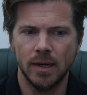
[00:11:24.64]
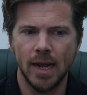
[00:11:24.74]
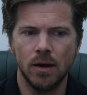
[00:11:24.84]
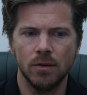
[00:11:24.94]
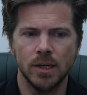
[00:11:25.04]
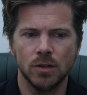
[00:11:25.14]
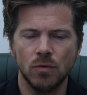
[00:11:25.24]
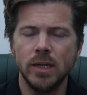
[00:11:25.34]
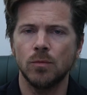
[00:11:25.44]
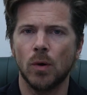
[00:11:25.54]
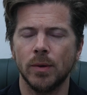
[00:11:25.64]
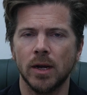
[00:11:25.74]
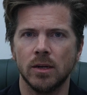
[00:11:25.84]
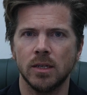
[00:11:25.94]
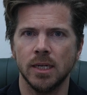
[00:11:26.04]
Now, there's a reason why we
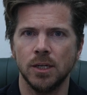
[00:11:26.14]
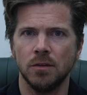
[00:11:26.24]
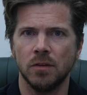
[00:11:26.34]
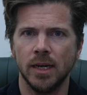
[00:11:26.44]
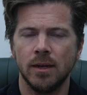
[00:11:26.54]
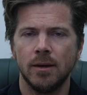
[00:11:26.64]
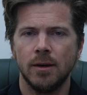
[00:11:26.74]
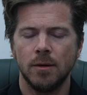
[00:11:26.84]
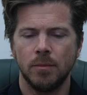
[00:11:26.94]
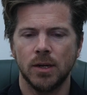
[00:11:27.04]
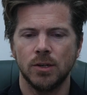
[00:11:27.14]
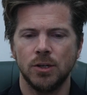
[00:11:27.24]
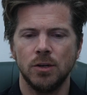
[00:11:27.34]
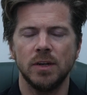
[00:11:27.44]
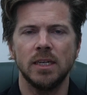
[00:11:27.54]
can't see in UV, because
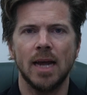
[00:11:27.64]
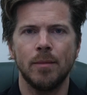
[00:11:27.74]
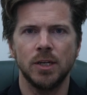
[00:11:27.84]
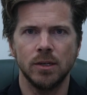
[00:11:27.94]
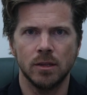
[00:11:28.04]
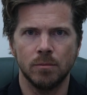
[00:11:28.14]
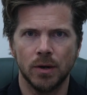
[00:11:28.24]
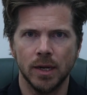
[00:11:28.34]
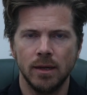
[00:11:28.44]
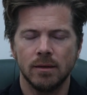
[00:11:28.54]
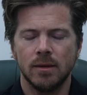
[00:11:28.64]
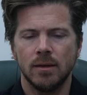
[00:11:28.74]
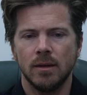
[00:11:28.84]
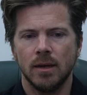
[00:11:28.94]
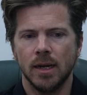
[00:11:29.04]
UV is damaging to the body.
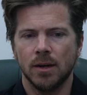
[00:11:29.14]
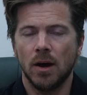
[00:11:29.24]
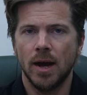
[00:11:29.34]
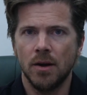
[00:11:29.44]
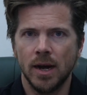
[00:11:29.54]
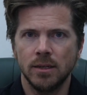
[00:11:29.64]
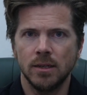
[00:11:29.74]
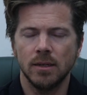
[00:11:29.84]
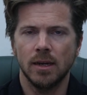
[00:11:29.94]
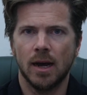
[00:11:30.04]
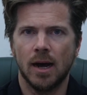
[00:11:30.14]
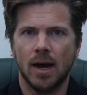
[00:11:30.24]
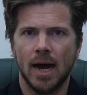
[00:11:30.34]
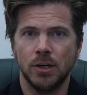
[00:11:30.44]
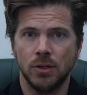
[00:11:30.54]
It can ionize,
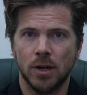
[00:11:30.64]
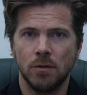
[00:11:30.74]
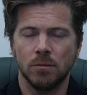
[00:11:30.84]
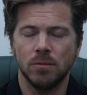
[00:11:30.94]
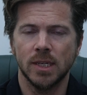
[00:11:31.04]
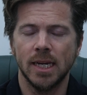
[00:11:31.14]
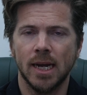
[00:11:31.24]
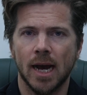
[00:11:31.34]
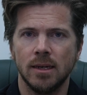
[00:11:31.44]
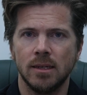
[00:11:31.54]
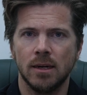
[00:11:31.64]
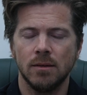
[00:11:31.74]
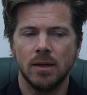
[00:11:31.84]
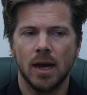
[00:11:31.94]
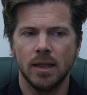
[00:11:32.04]
as you know, from skin cancer,
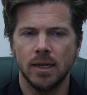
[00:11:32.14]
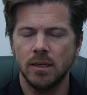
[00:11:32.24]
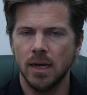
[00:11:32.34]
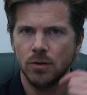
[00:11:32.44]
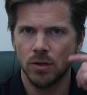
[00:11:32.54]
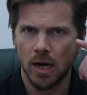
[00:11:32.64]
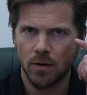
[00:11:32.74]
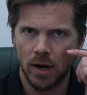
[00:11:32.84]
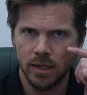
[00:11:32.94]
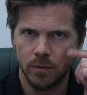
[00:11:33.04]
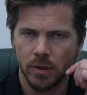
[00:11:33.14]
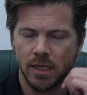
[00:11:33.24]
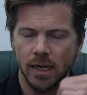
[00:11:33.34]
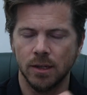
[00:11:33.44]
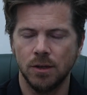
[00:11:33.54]
and there's cells on our eyes that
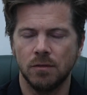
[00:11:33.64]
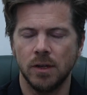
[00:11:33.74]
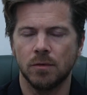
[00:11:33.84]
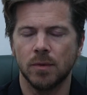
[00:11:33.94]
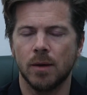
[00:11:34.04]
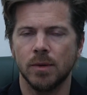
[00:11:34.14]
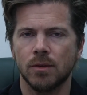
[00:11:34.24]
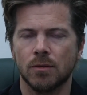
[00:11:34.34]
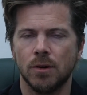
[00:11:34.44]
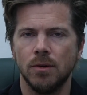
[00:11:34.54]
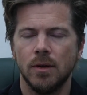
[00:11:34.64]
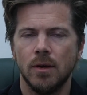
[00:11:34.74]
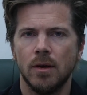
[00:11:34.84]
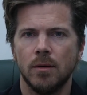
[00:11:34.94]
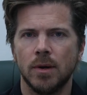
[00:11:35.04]
protect the UV from coming through.
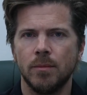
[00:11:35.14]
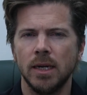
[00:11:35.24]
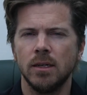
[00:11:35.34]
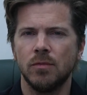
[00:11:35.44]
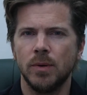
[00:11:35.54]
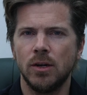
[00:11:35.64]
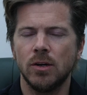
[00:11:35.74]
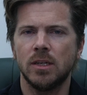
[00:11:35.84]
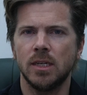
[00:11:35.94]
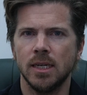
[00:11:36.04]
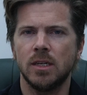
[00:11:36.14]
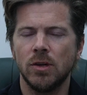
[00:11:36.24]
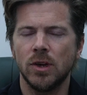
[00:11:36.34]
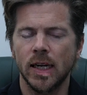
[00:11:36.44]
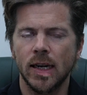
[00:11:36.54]
But imagine if we could see
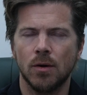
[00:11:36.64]
UV.